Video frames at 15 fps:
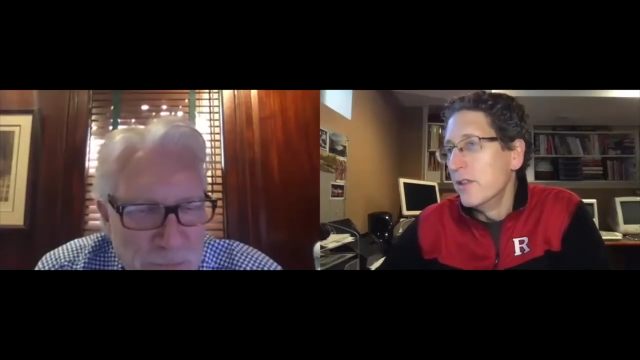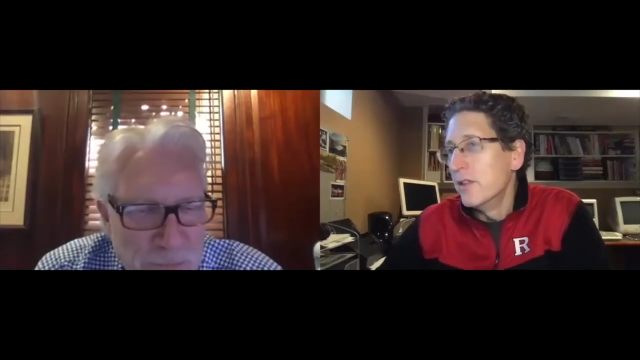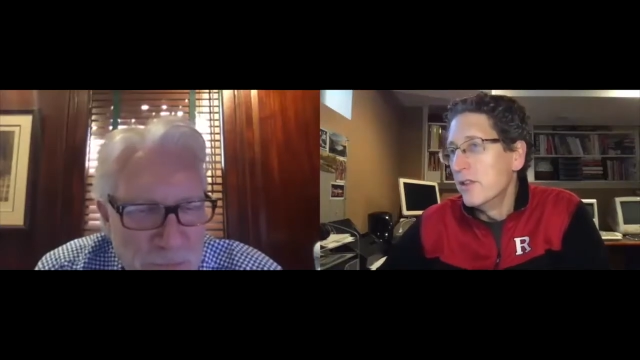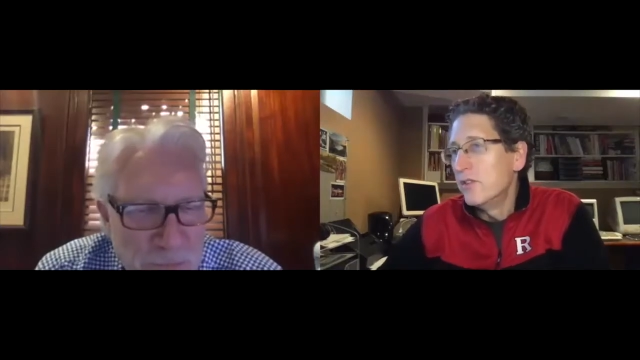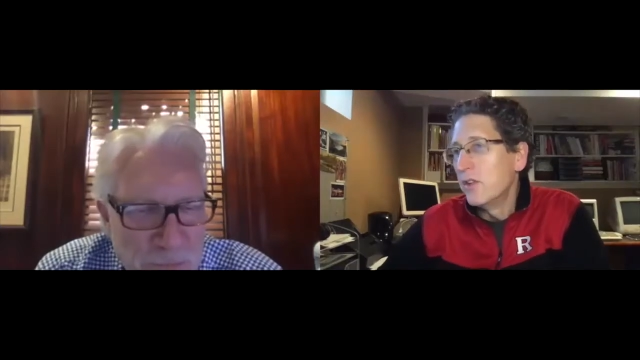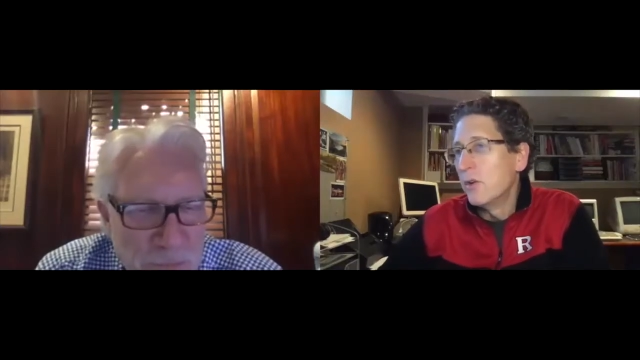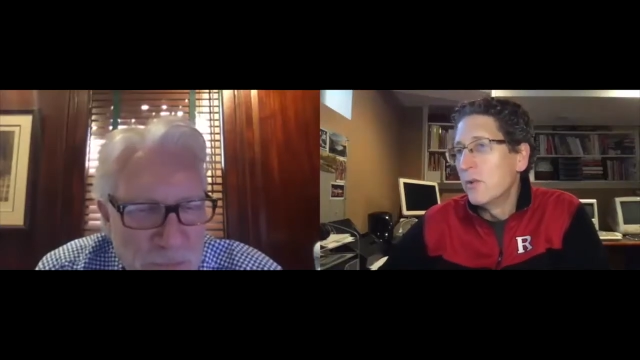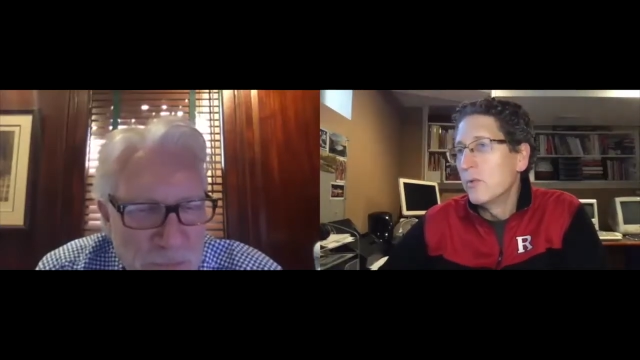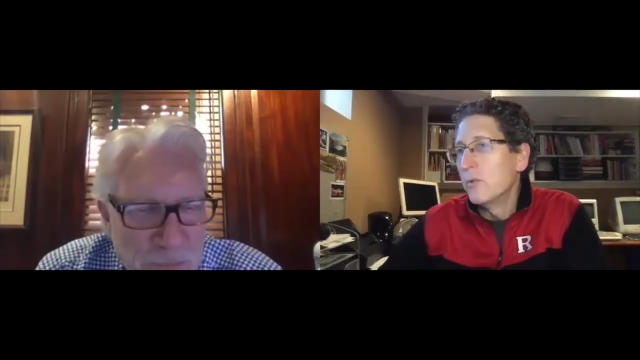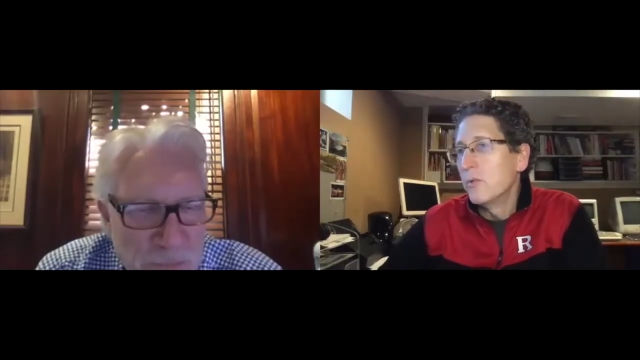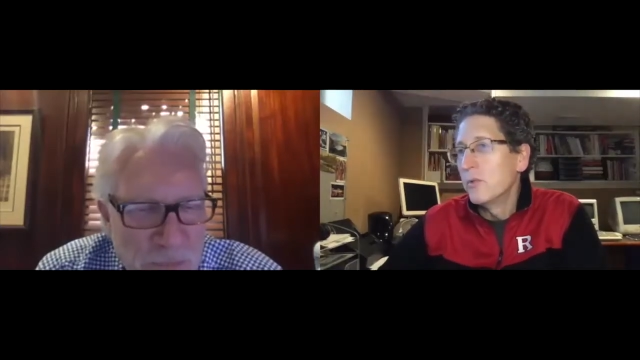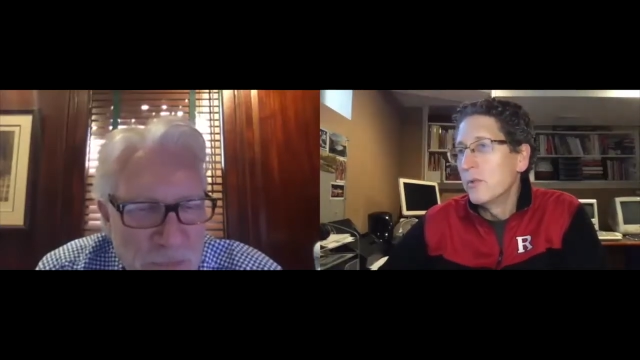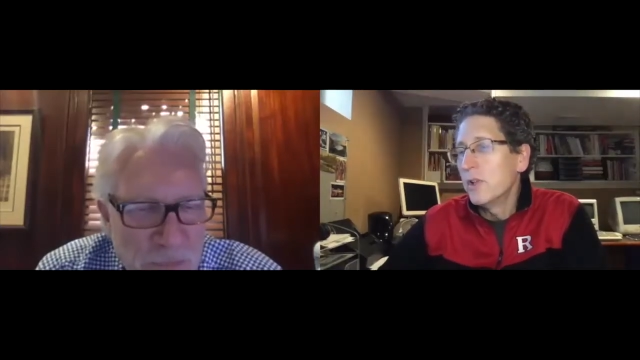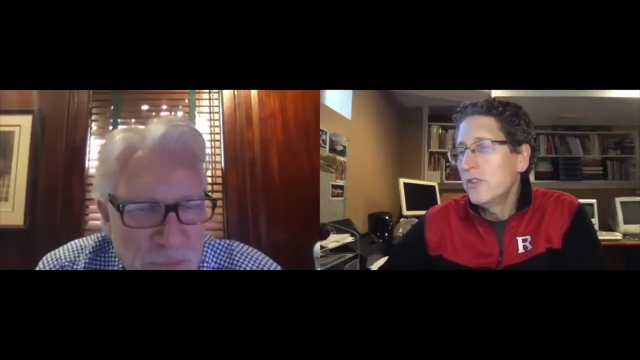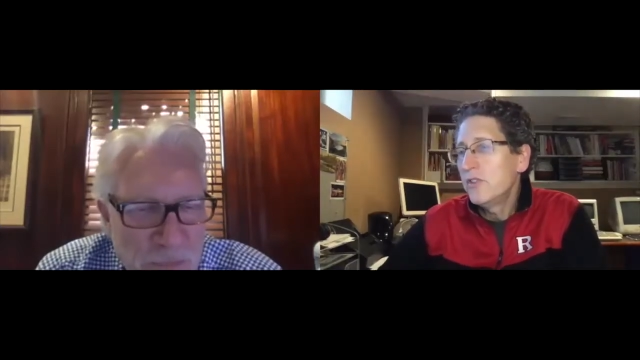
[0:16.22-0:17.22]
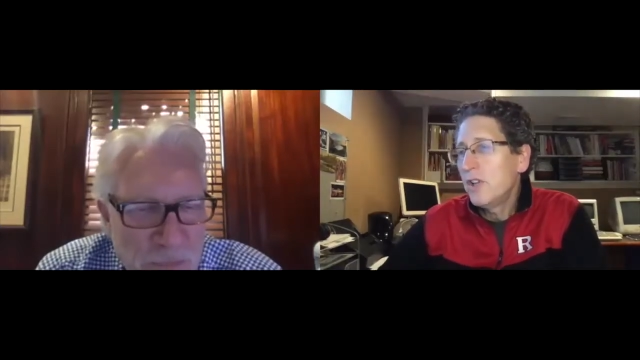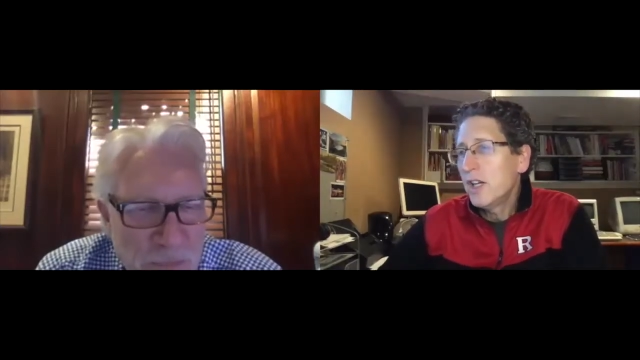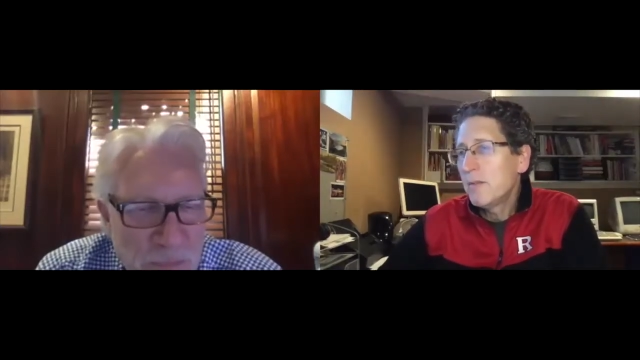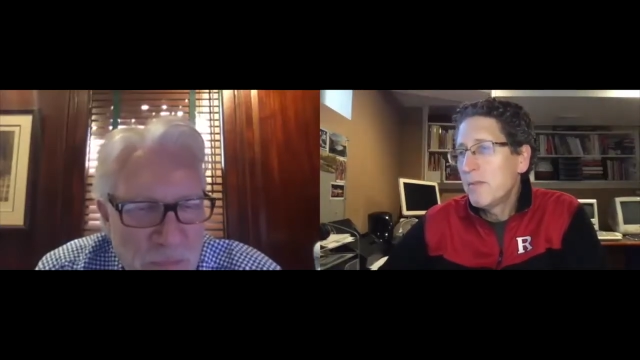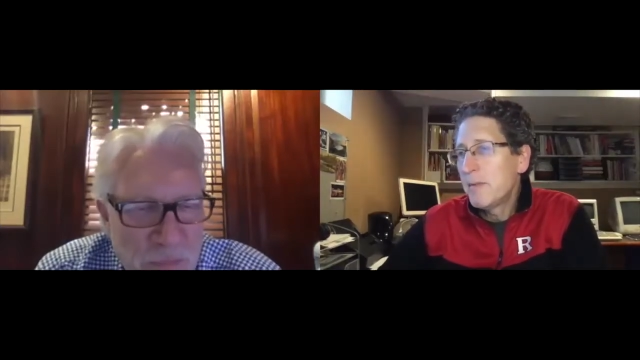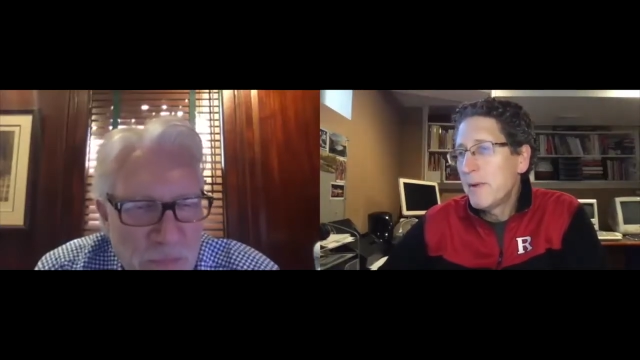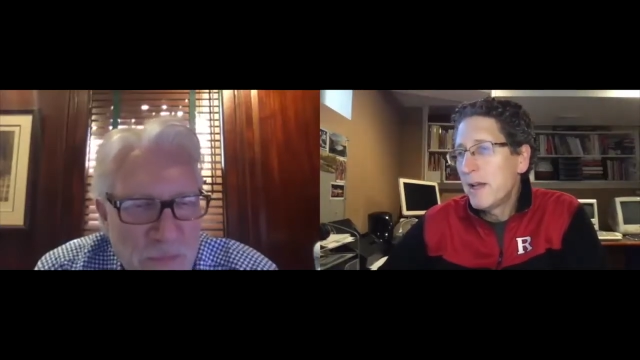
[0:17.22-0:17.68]
So let's talk
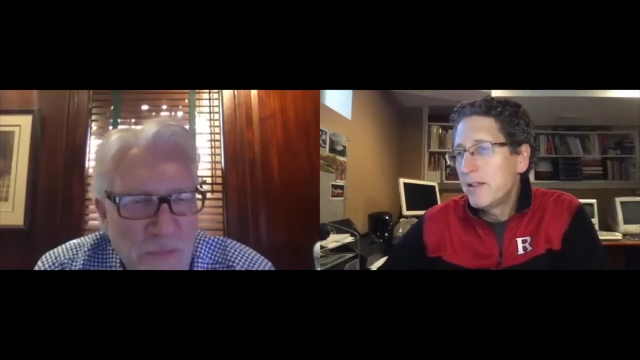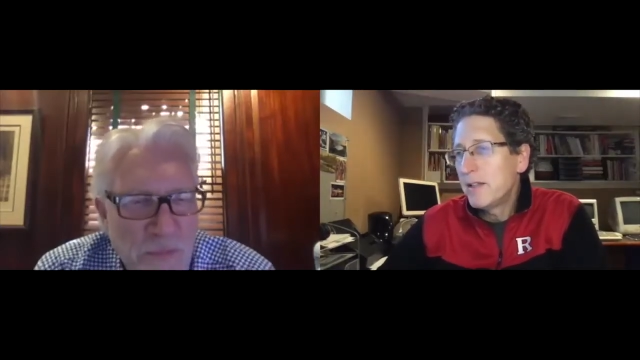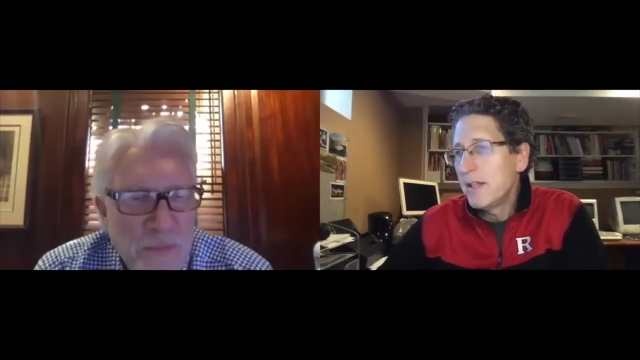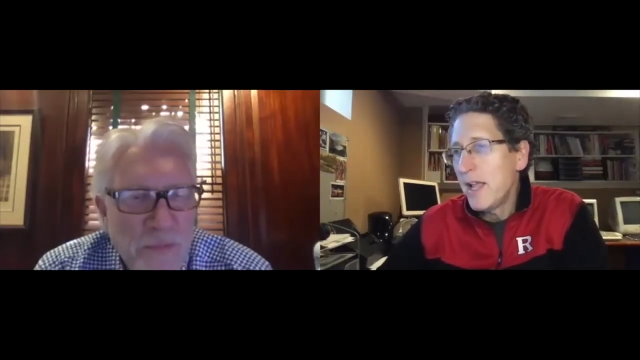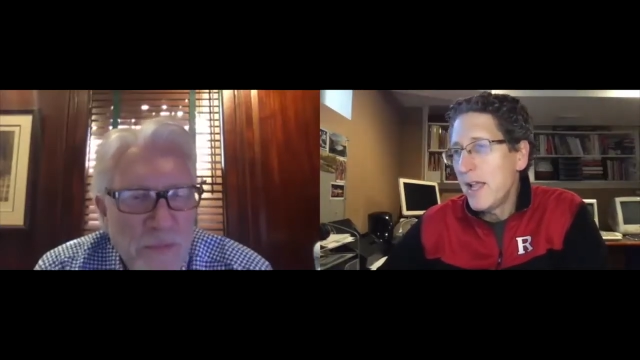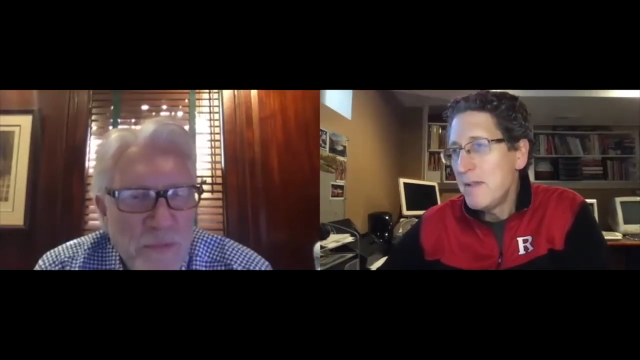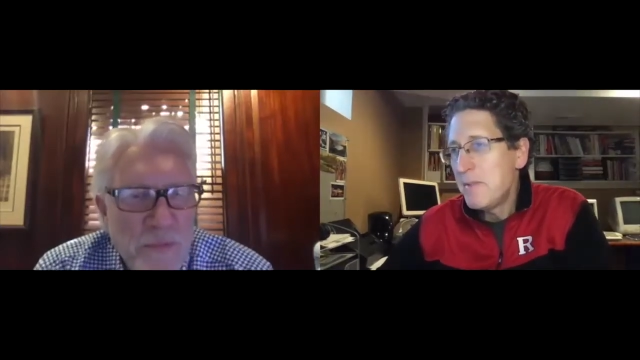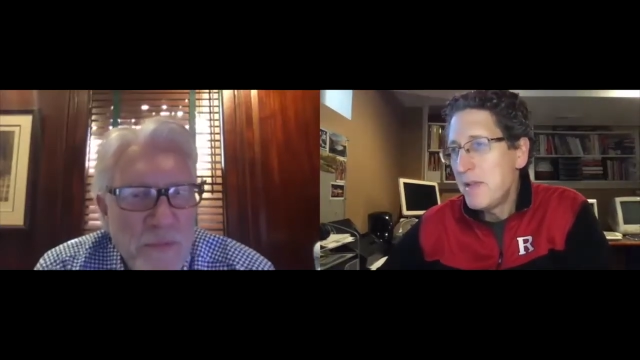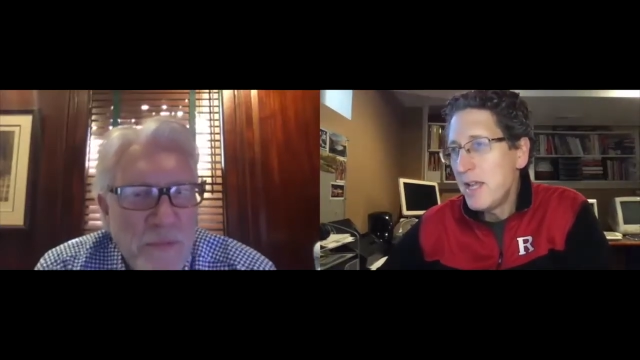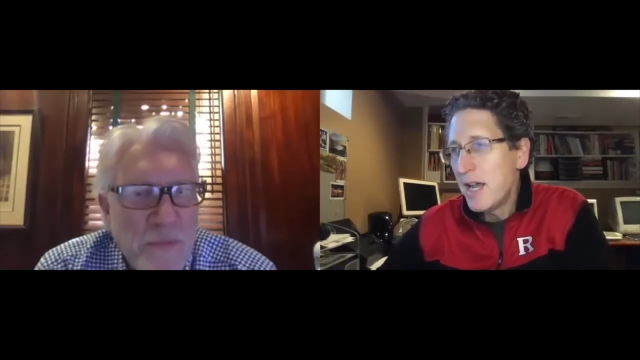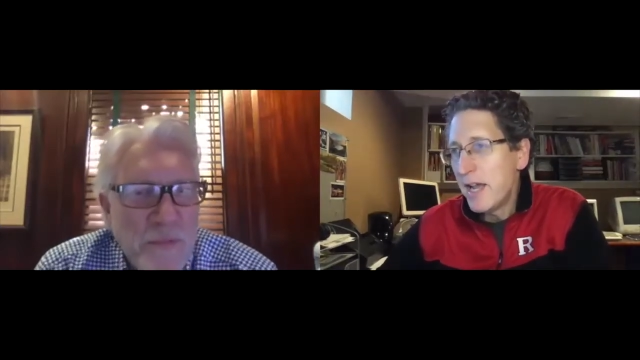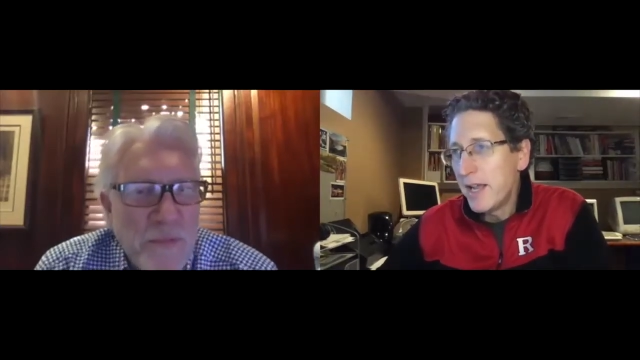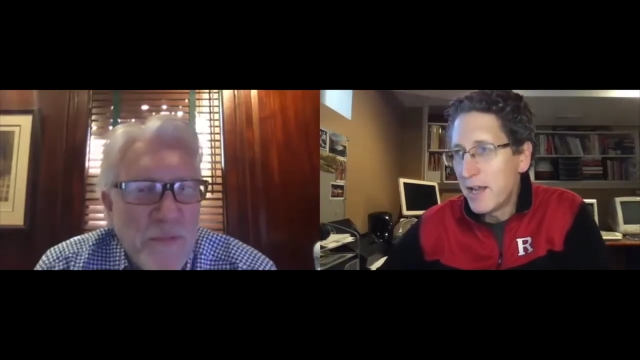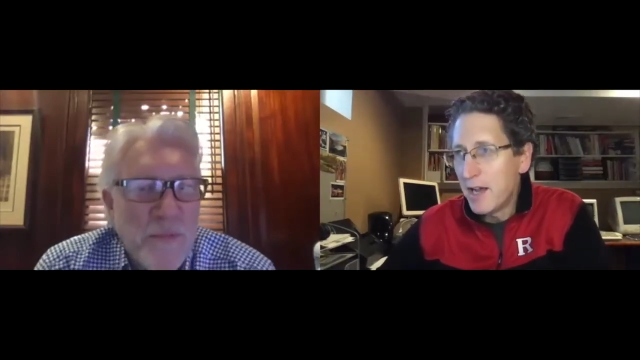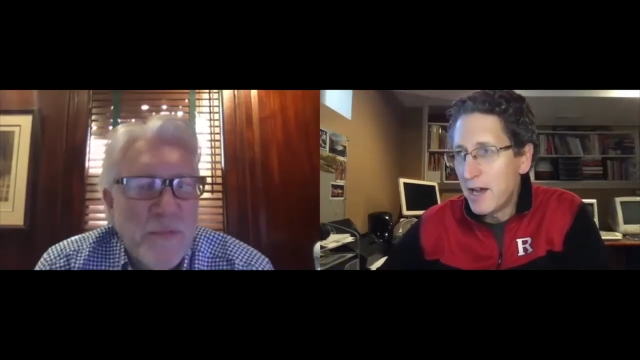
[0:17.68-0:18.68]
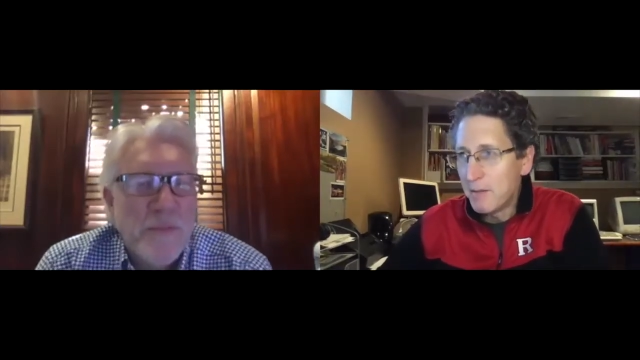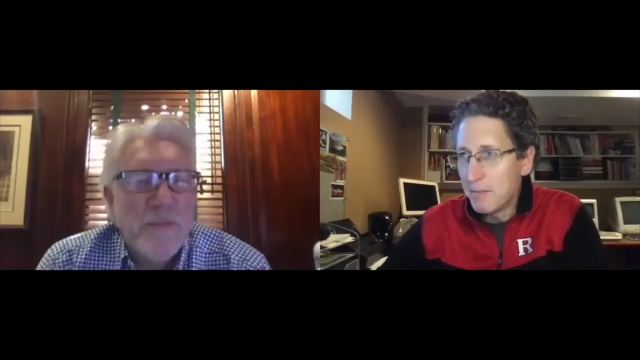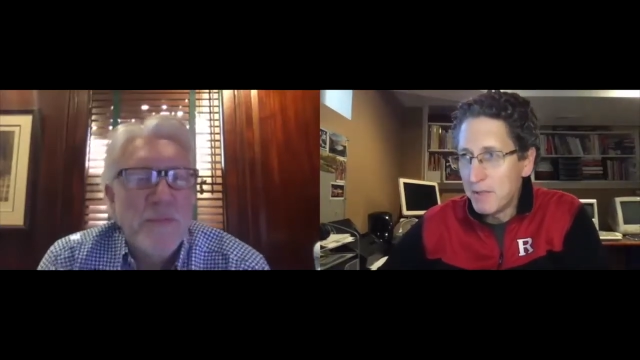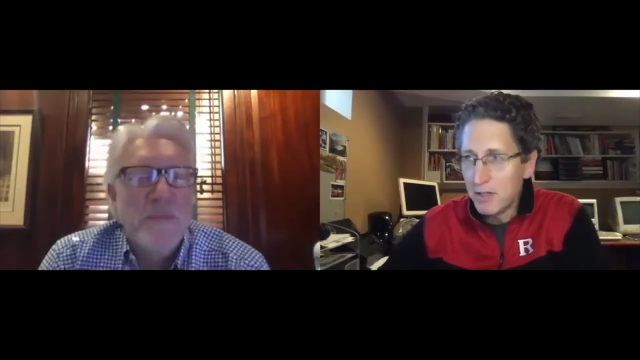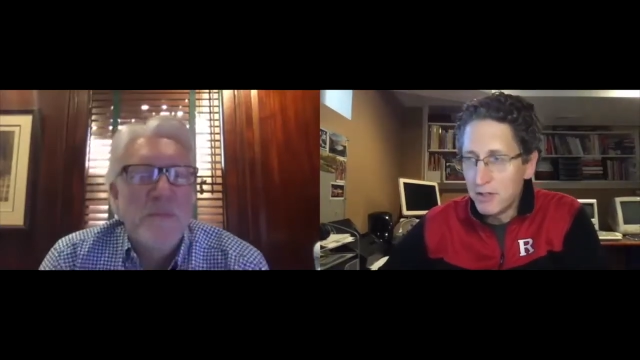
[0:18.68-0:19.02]
a bit about the API economy.